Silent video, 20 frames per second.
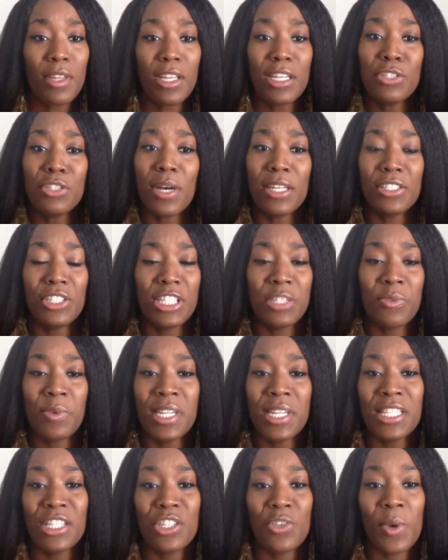So I just
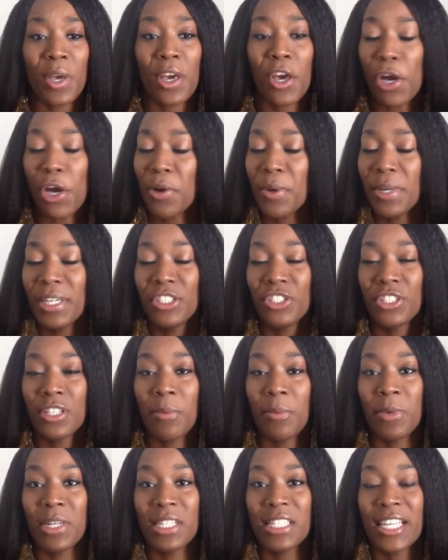wanted to encourage
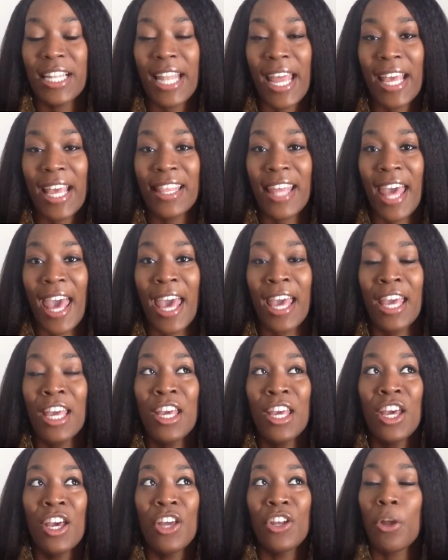someone today that
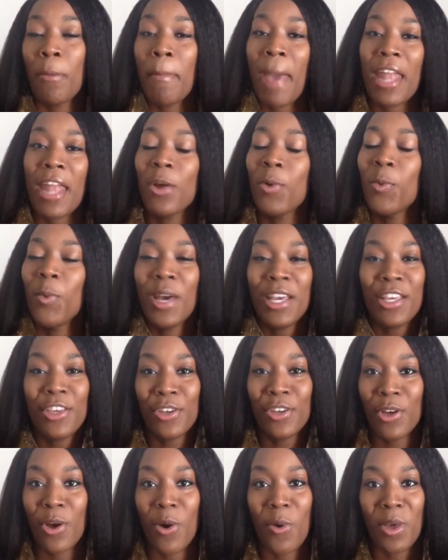no matter what
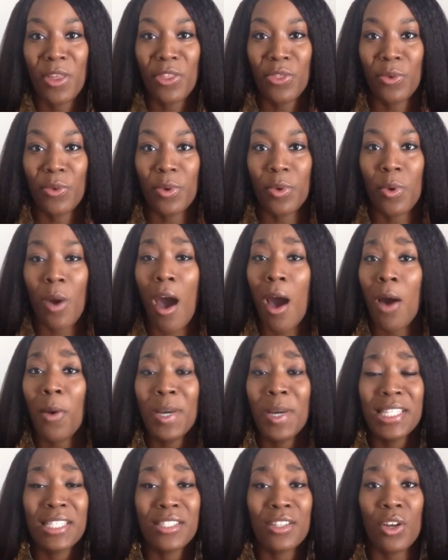you're going through,
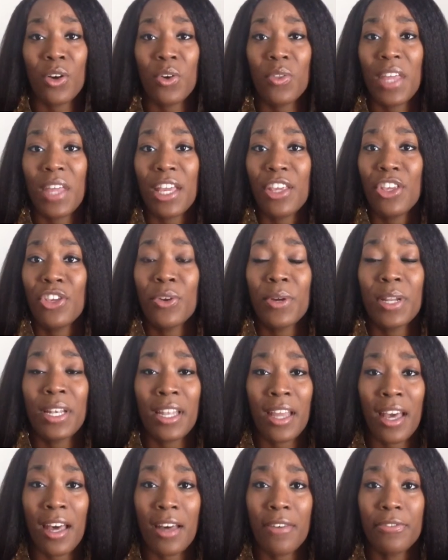always know that you're
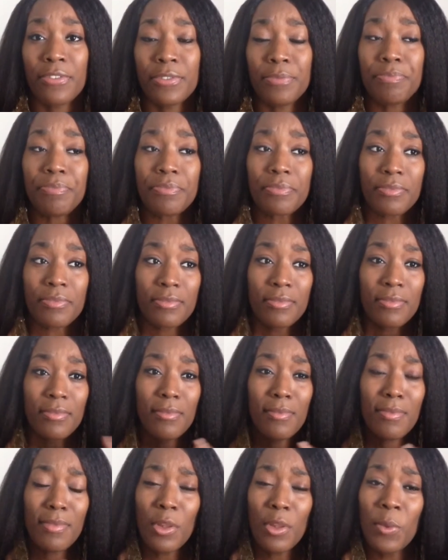enough.
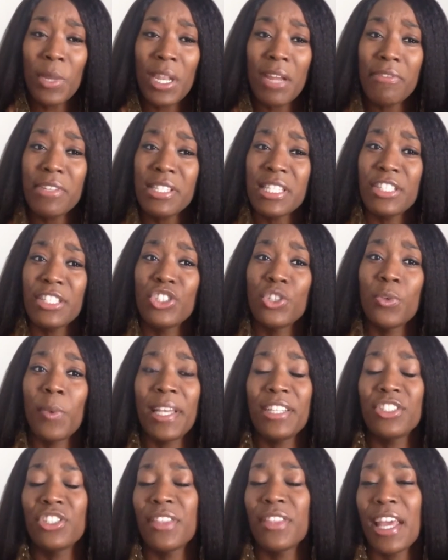Whatever
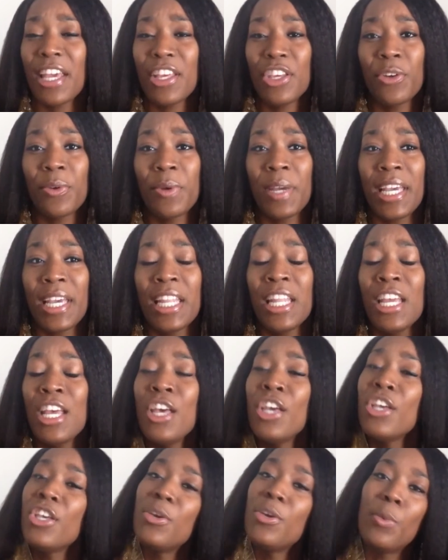situation that you're in,
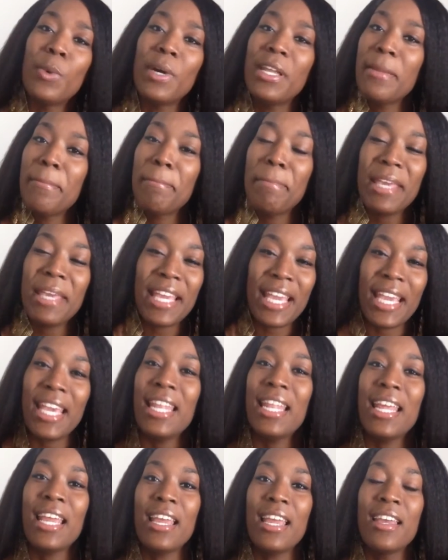you wouldn't be
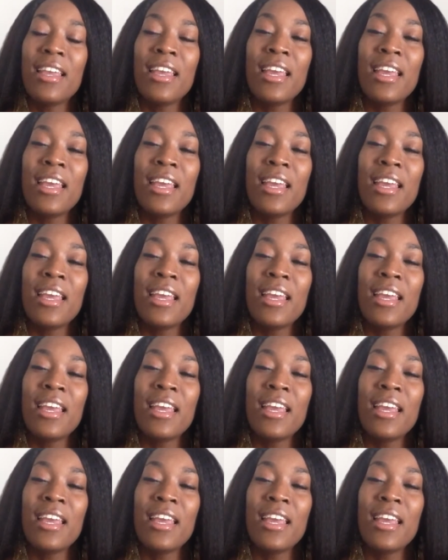in it